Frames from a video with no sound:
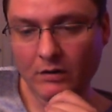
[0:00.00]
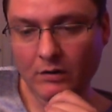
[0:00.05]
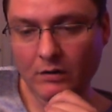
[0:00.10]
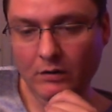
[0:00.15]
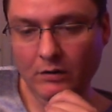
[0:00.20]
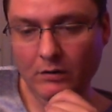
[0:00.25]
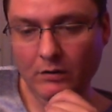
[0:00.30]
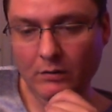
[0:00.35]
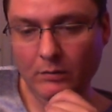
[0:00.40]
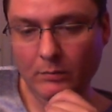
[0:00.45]

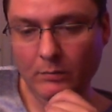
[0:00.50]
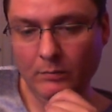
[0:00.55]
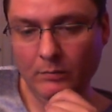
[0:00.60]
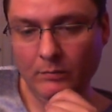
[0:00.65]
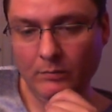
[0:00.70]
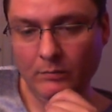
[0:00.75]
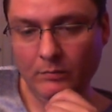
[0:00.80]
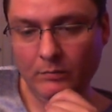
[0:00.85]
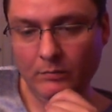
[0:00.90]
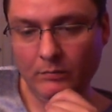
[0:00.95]
Um,
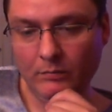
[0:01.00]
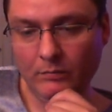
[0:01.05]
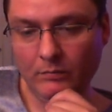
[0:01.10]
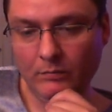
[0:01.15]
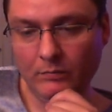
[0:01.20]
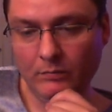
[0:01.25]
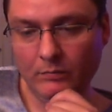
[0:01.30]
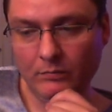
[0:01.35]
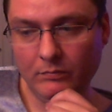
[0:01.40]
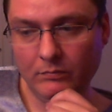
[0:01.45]

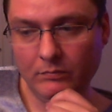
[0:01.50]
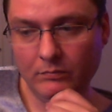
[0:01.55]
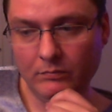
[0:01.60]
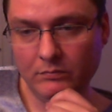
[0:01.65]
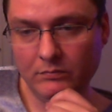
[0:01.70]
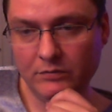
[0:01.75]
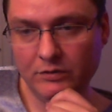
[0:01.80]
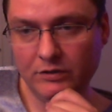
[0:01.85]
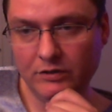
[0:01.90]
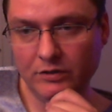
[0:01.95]

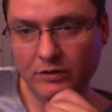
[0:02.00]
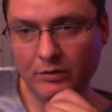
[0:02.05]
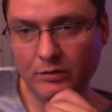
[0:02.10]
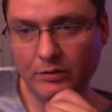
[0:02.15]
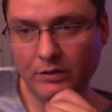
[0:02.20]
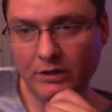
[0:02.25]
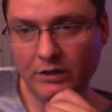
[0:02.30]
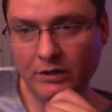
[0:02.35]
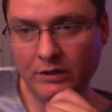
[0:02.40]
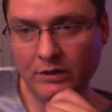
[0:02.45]
so
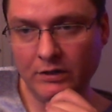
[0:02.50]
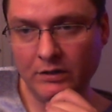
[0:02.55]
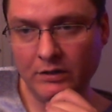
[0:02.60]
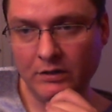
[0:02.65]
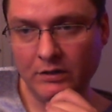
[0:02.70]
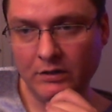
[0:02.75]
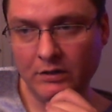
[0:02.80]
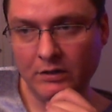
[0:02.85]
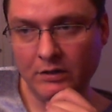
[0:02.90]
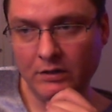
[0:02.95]
yeah,
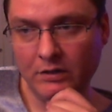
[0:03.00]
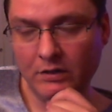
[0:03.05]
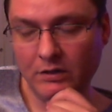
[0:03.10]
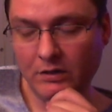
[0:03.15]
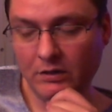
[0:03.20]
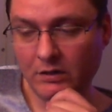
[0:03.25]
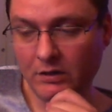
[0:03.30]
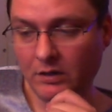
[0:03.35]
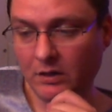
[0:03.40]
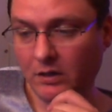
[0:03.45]

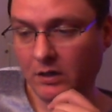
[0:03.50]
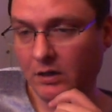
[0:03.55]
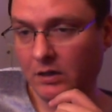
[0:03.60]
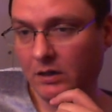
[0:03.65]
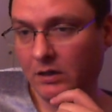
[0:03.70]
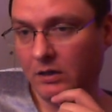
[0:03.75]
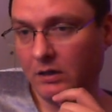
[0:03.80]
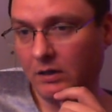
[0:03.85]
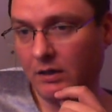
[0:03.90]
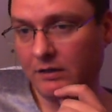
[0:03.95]

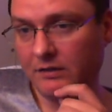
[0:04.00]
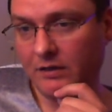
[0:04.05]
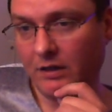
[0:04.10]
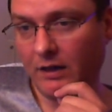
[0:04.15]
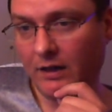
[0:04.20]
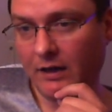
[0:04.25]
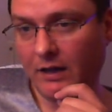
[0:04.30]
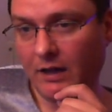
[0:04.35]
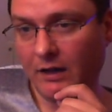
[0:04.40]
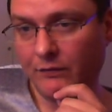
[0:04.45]
that's
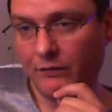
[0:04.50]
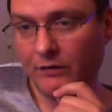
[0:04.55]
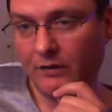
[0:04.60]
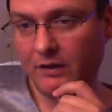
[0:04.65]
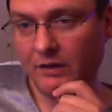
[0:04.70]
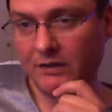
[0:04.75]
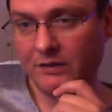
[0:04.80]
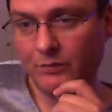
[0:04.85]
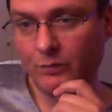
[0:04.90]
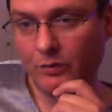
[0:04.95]
all I got for
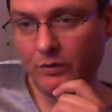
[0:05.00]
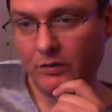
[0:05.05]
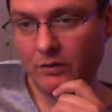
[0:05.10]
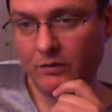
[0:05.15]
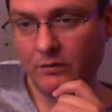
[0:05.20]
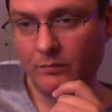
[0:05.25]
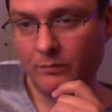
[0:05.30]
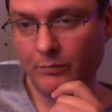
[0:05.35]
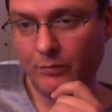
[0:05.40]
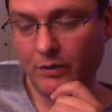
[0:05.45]
this
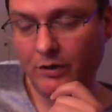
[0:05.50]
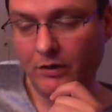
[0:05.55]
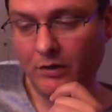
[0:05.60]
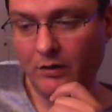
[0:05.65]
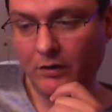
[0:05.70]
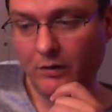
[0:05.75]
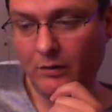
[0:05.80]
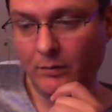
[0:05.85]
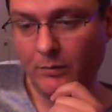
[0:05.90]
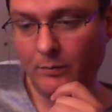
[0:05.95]
one. But
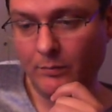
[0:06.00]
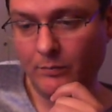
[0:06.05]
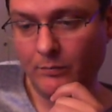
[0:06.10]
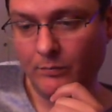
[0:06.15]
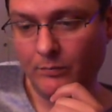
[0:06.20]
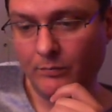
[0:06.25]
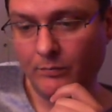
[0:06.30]
um,